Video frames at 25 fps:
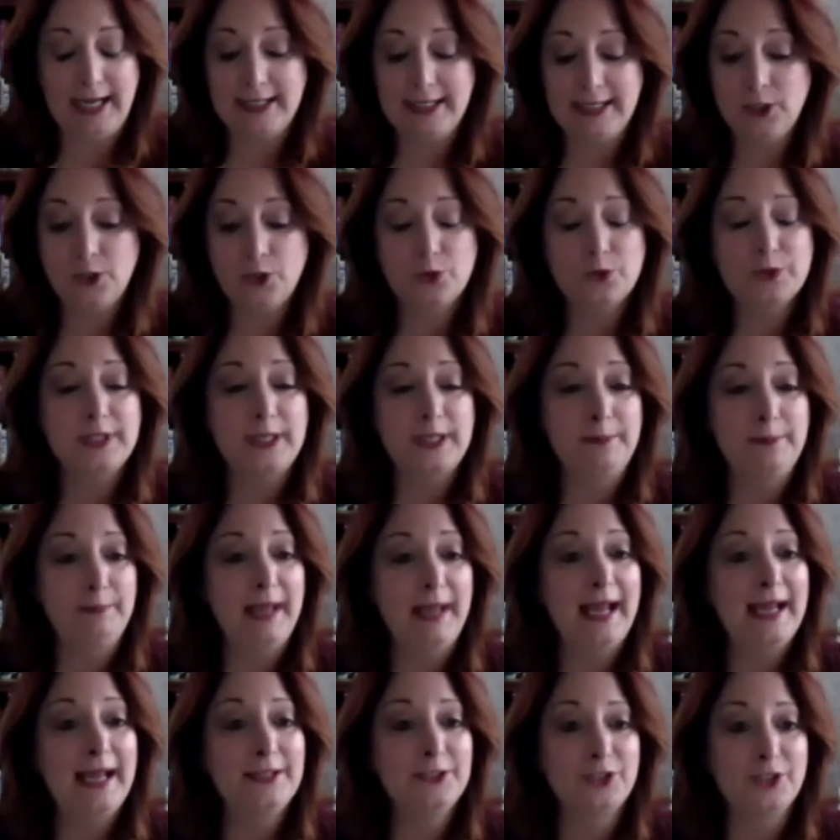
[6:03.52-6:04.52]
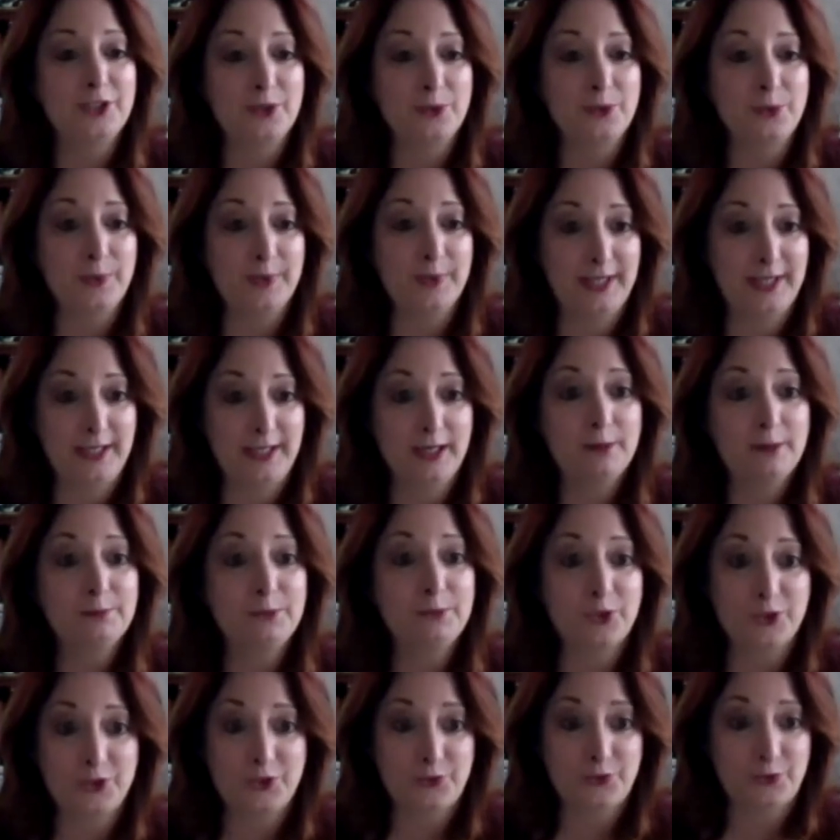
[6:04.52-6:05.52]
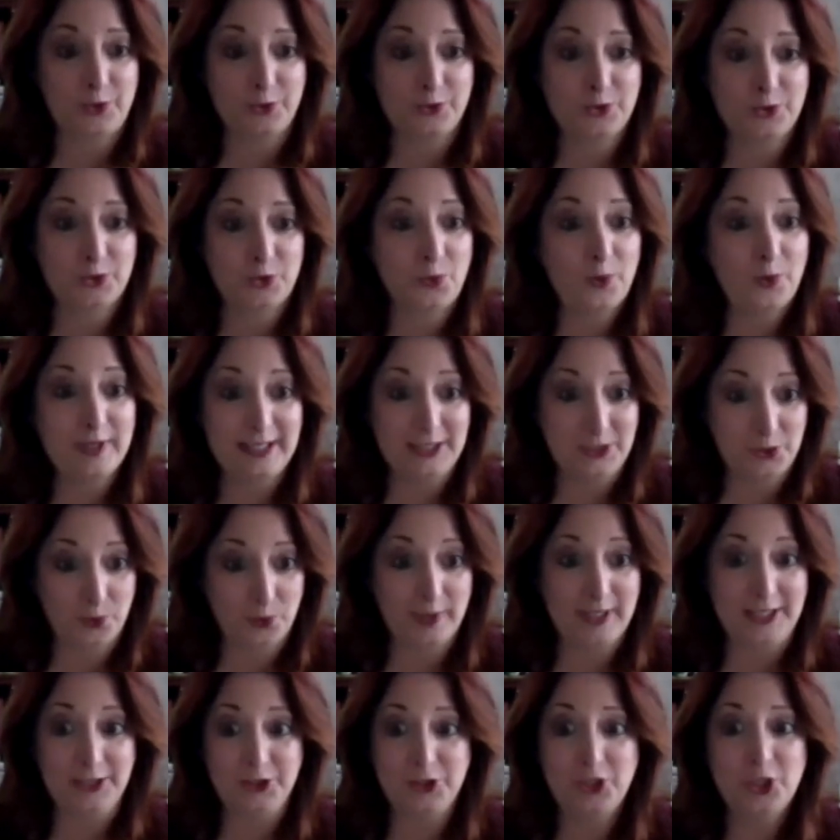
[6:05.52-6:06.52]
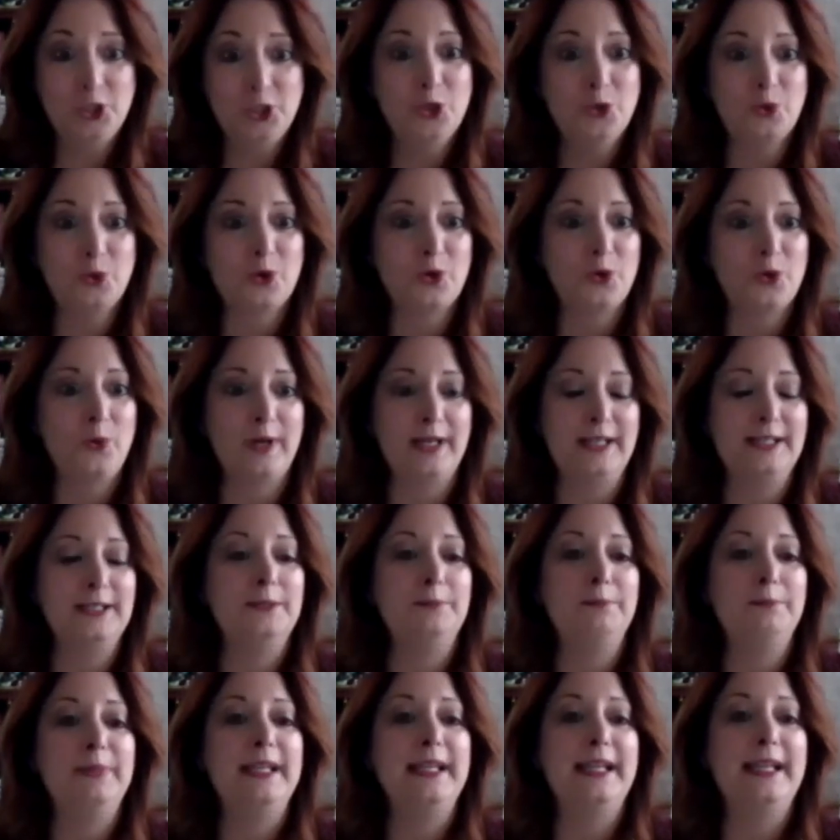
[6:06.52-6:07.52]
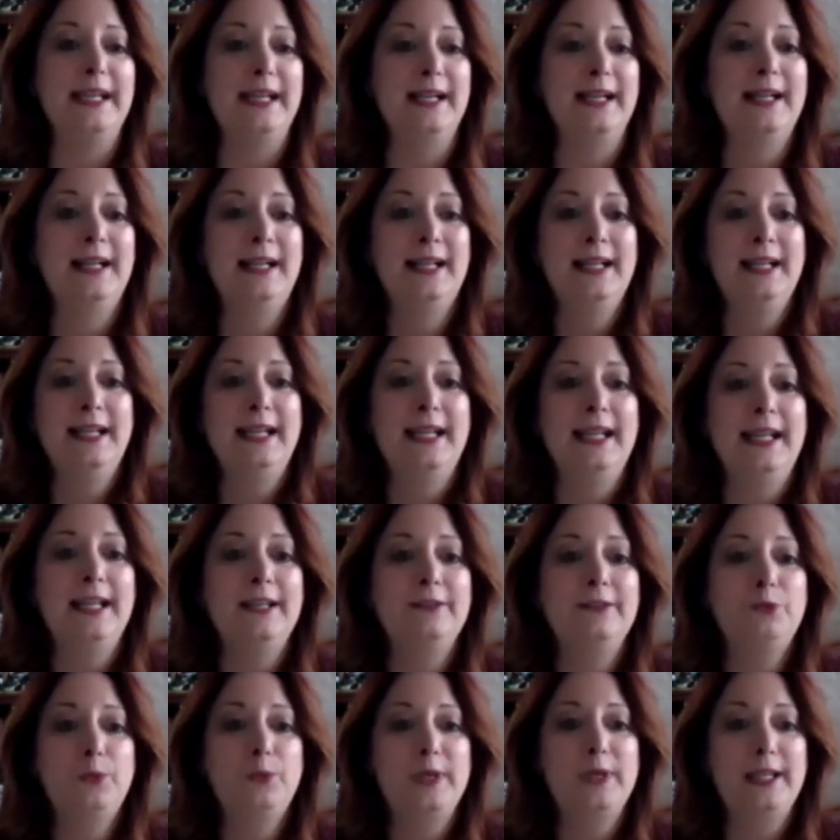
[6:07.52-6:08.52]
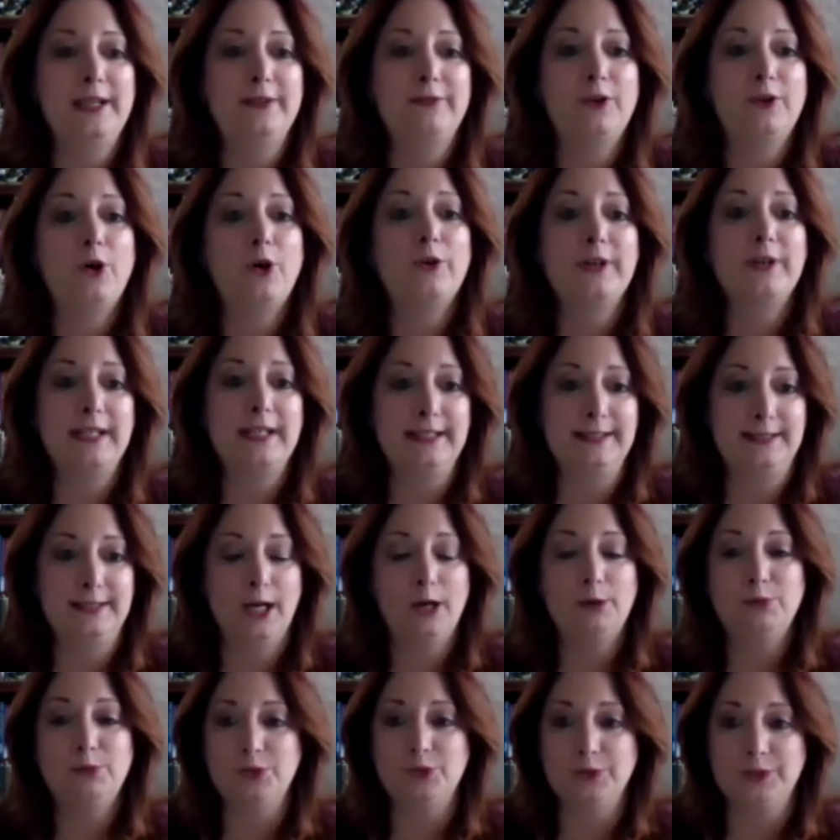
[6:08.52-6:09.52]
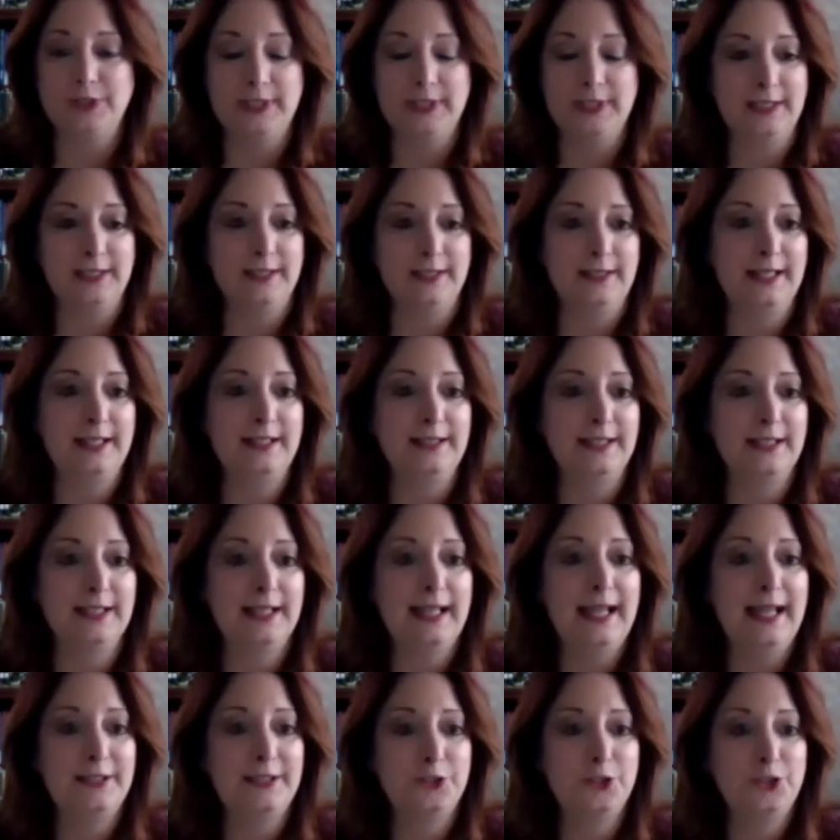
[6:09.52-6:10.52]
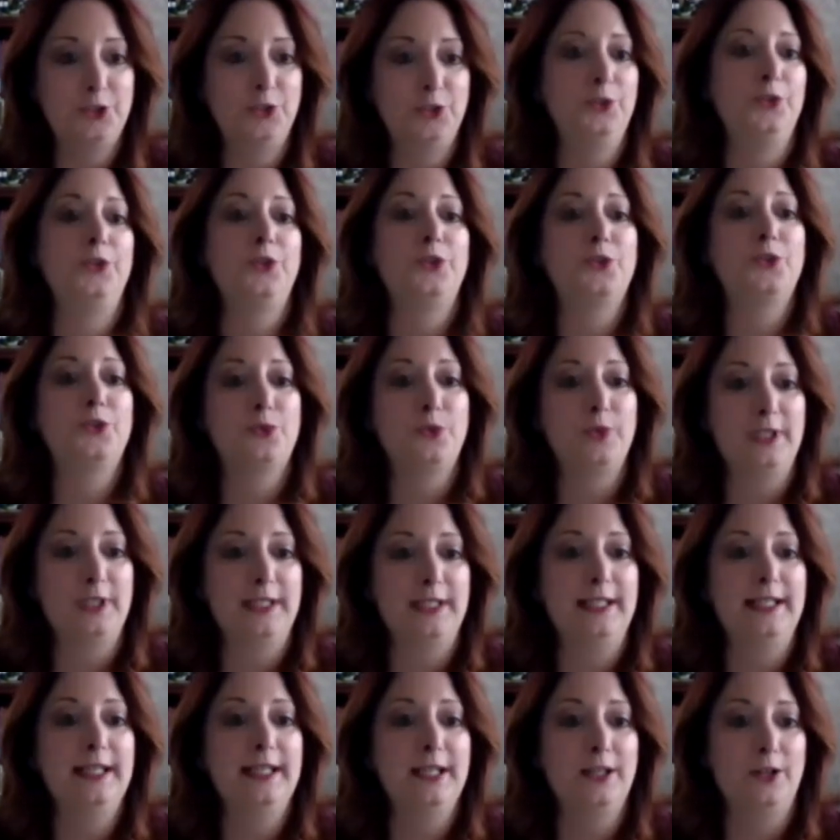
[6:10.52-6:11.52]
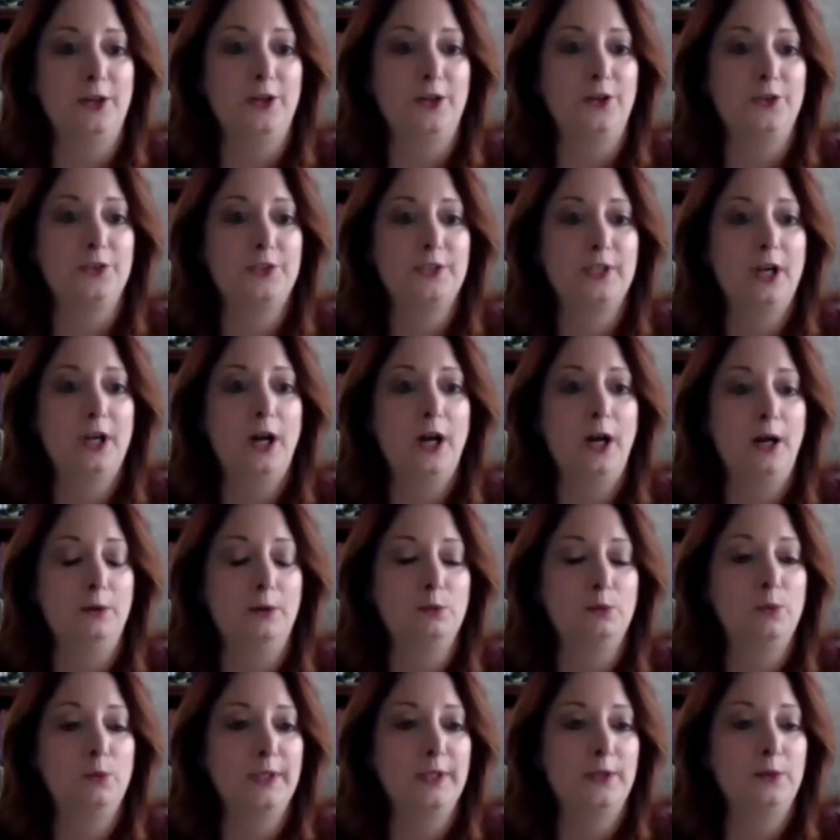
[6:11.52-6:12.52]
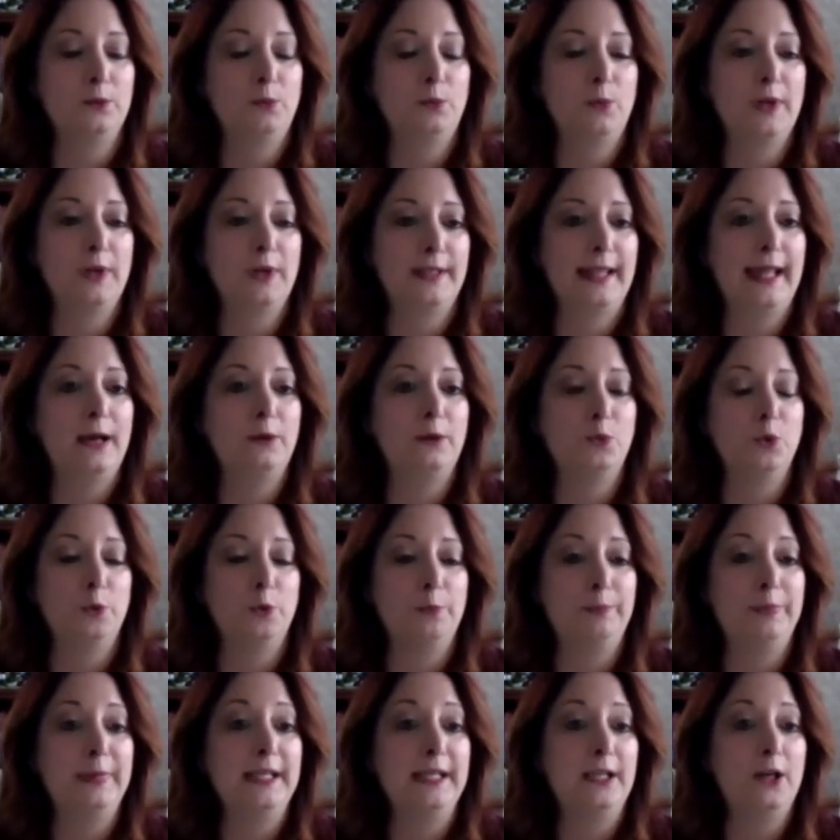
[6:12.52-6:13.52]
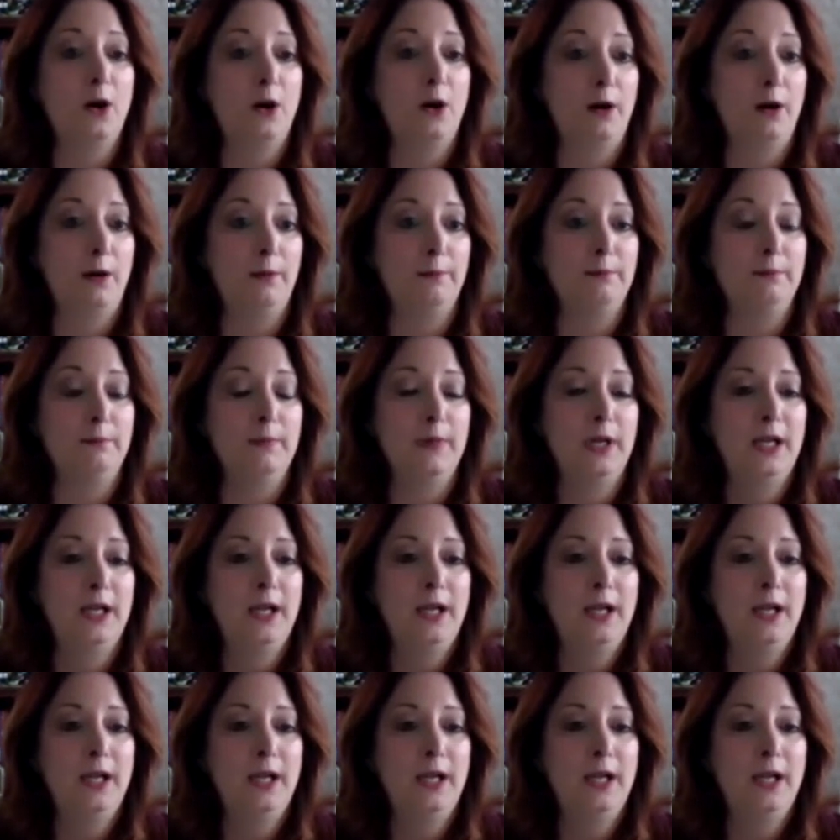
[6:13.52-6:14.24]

I can only imagine what the numbers for 2022 are going to be if we have already doubled in the last 2 to 3 years, what that will become.